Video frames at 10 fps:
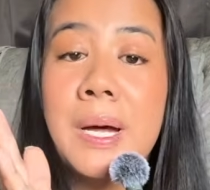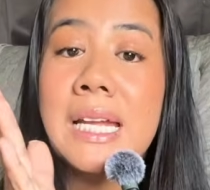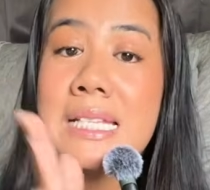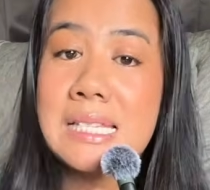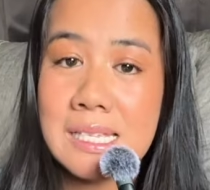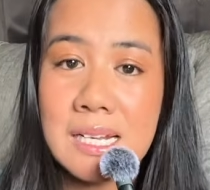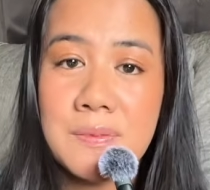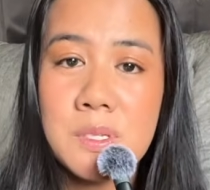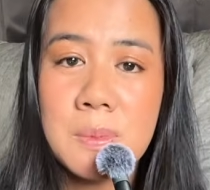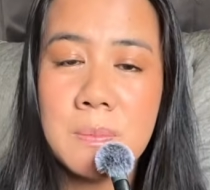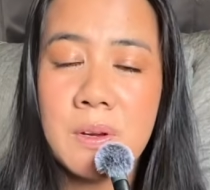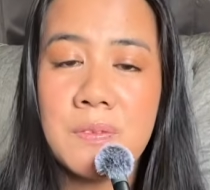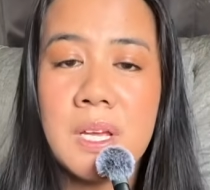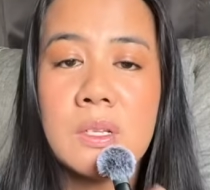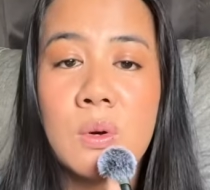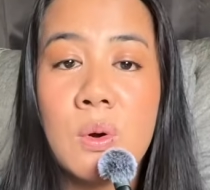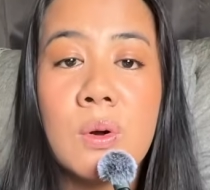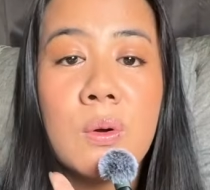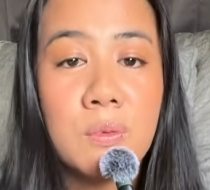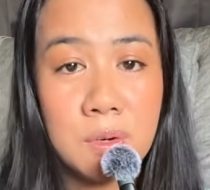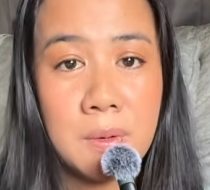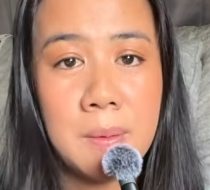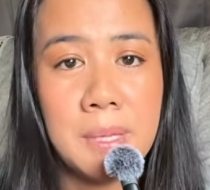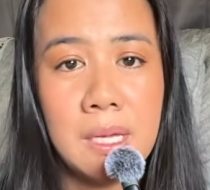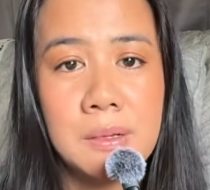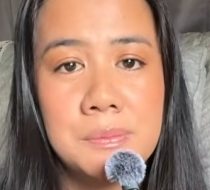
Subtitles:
but it doesn't have to be perfect or overwhelming.